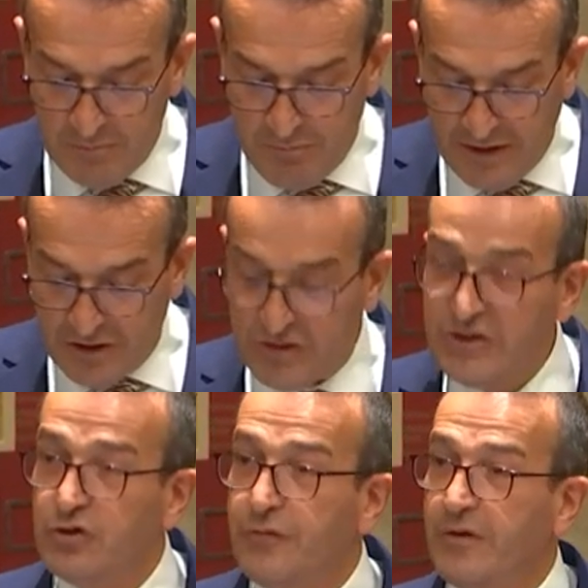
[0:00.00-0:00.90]
biggest
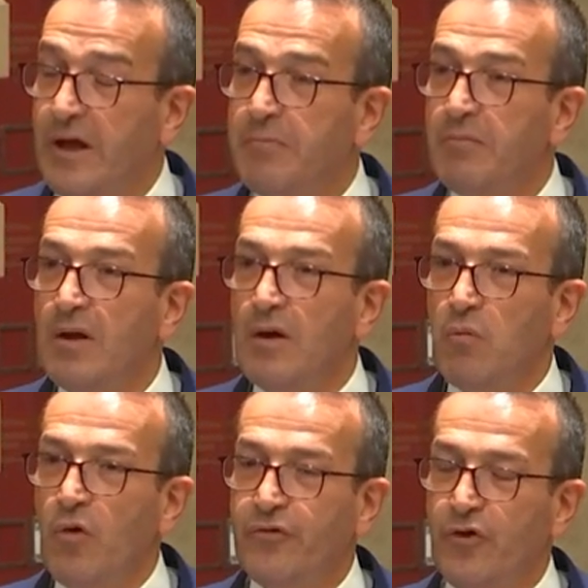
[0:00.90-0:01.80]
issue for them
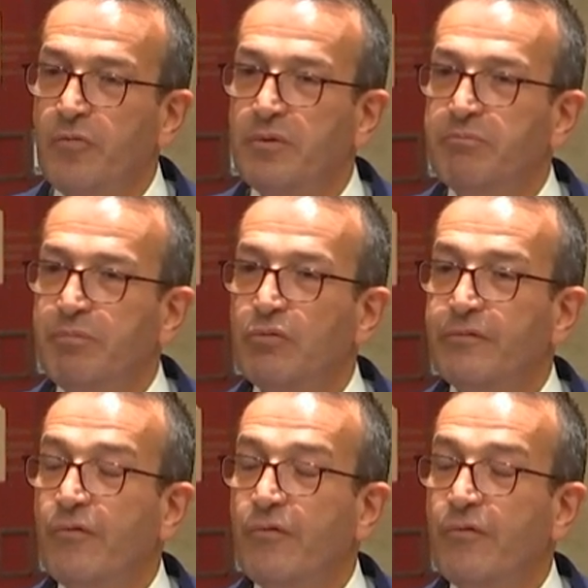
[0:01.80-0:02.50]
was the urban built